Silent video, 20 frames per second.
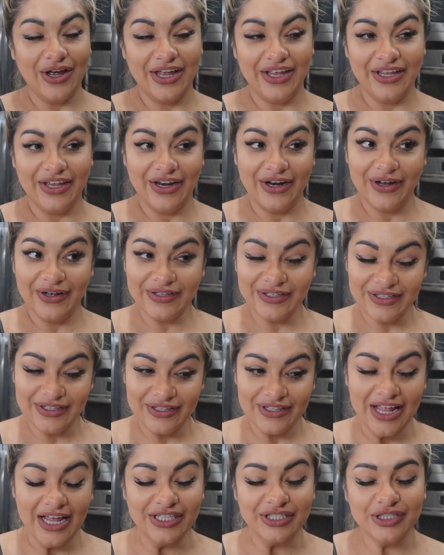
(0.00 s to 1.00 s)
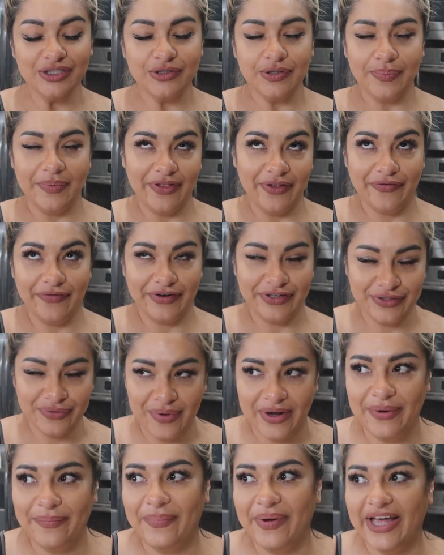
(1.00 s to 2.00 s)
you know, not to be the first
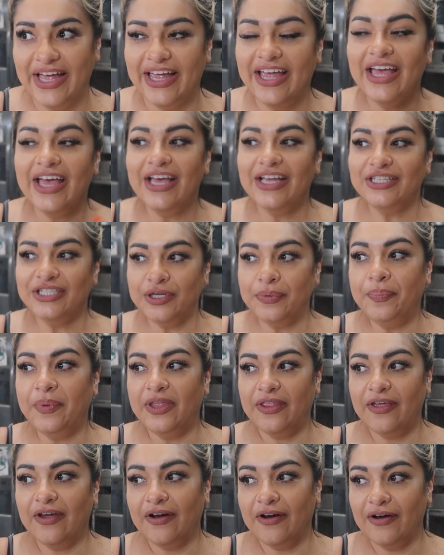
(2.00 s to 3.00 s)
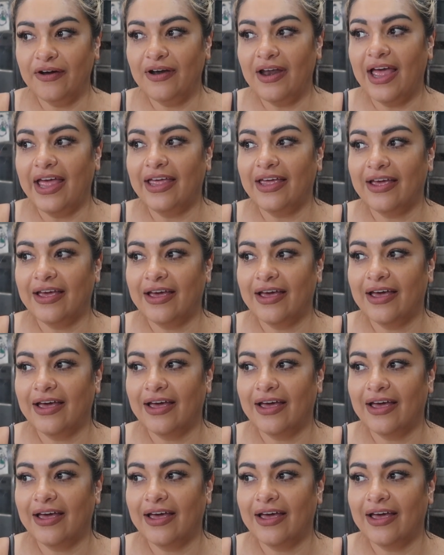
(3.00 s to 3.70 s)
one, but to be there, like,